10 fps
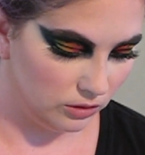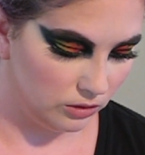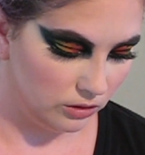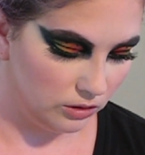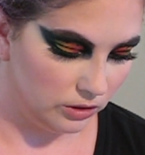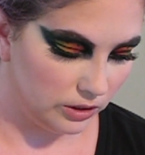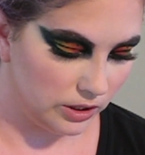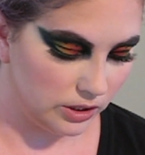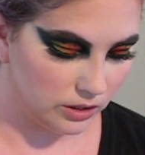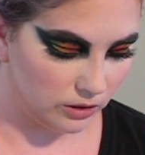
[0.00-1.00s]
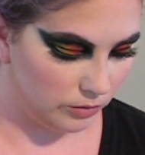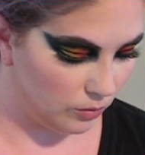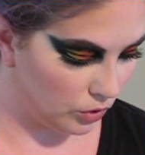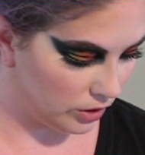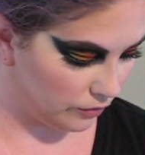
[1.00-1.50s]
More difficult than I thought,
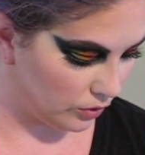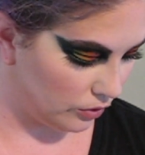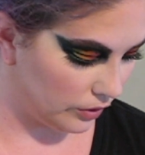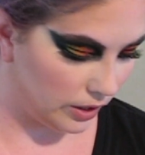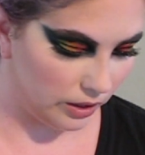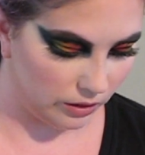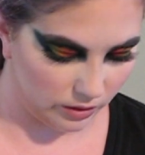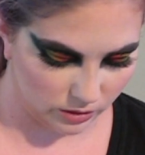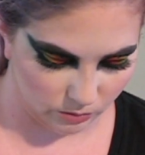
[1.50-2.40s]
more difficult than I thought to